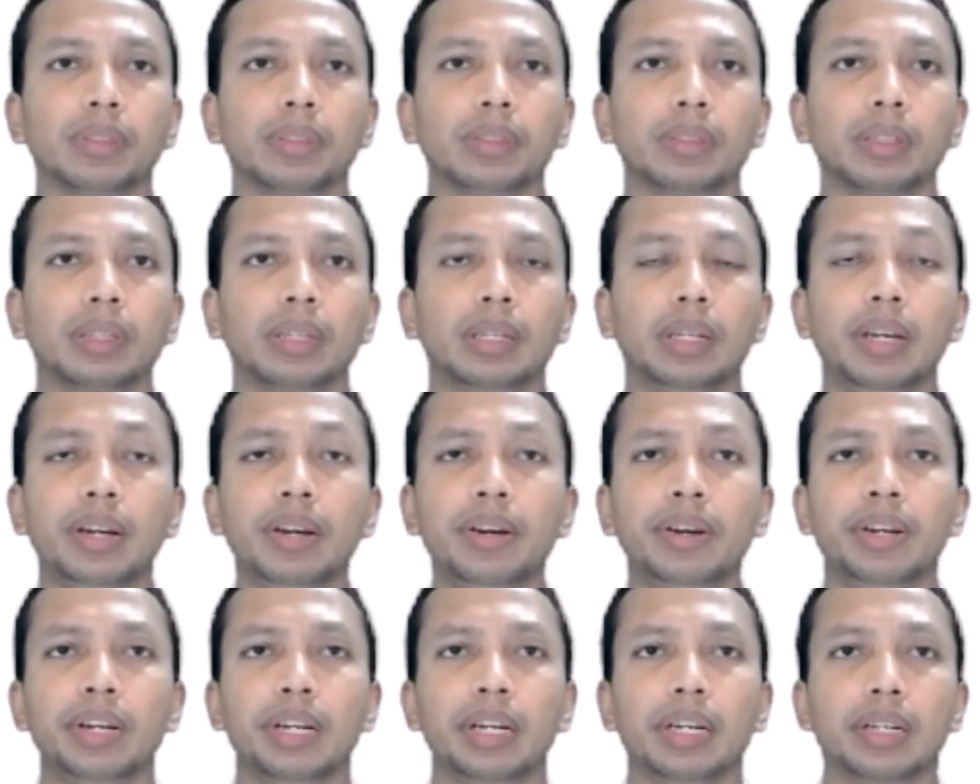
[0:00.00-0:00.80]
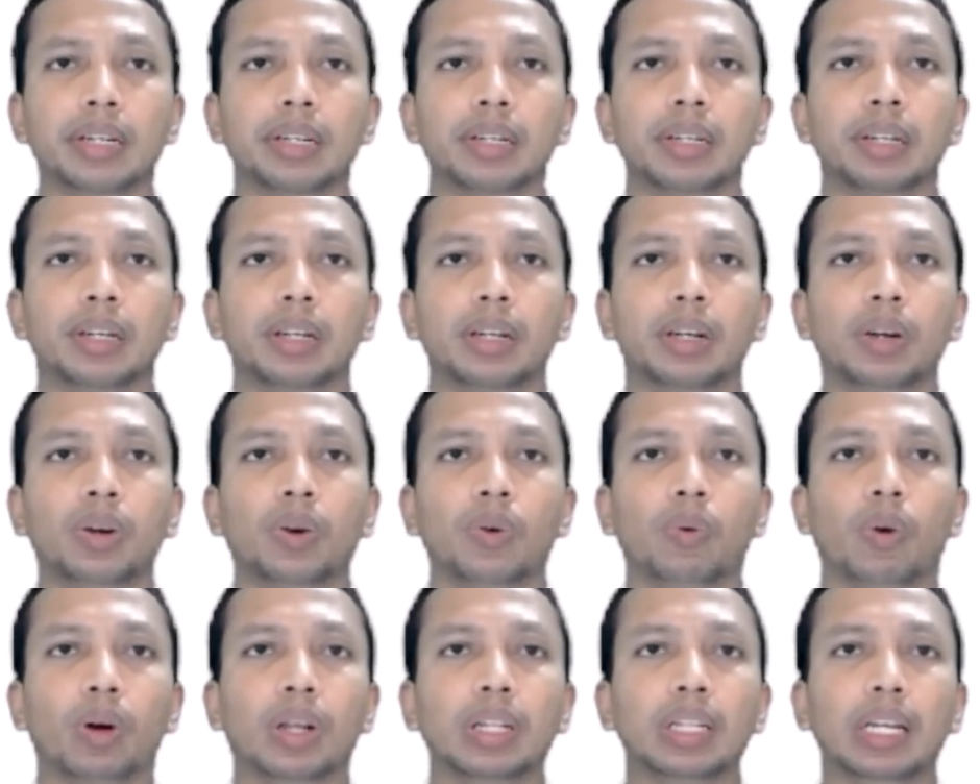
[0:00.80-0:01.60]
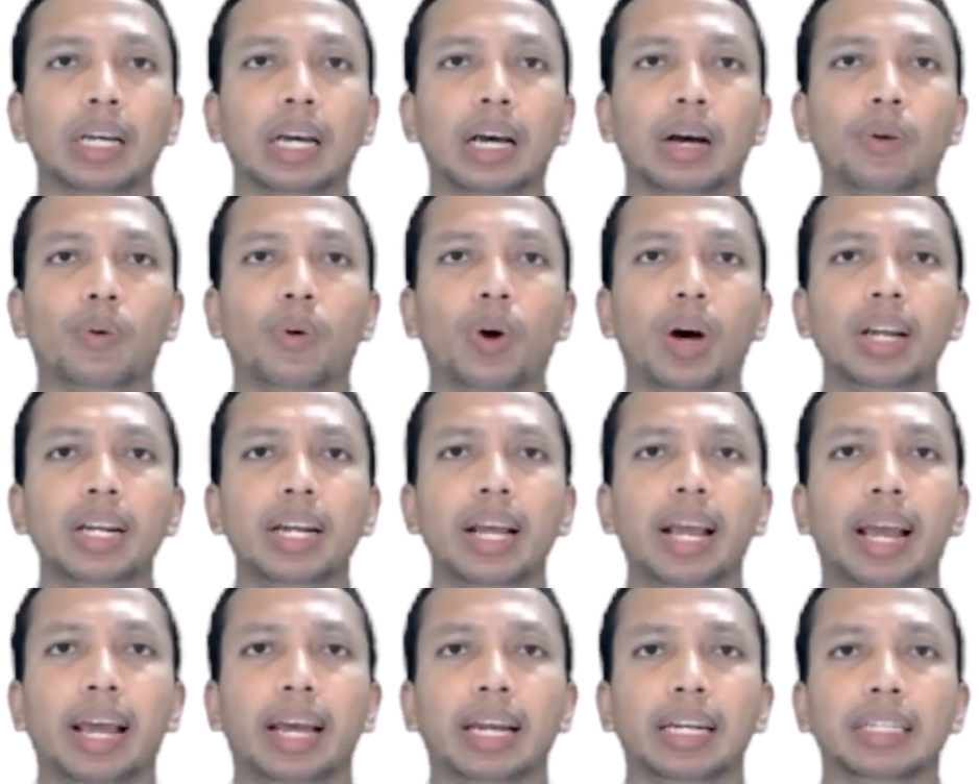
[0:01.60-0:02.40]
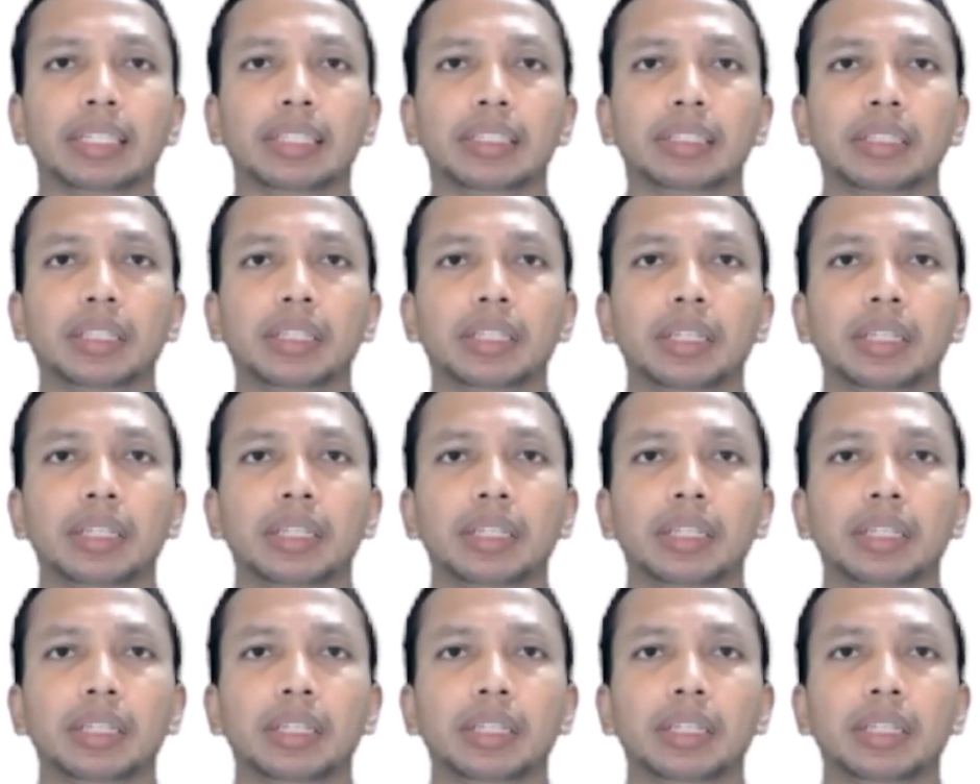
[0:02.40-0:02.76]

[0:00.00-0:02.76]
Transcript: Indeed, on the one hand,